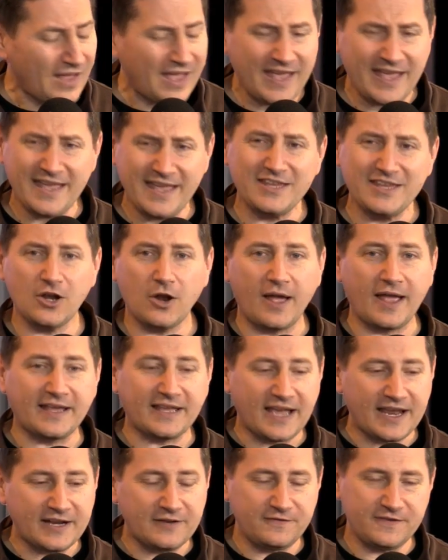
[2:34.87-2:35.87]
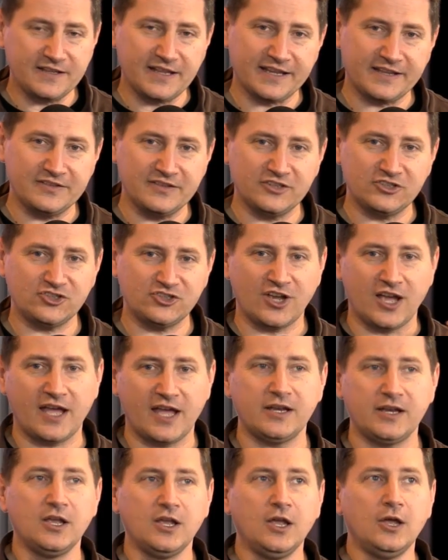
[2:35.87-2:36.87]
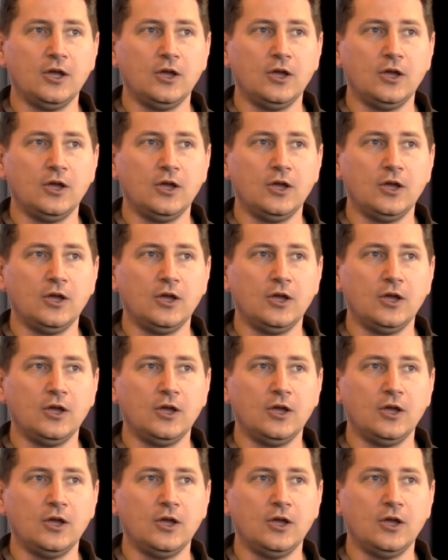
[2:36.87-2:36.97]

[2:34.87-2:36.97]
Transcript: Hey, you know, I kind of feel like in this shot,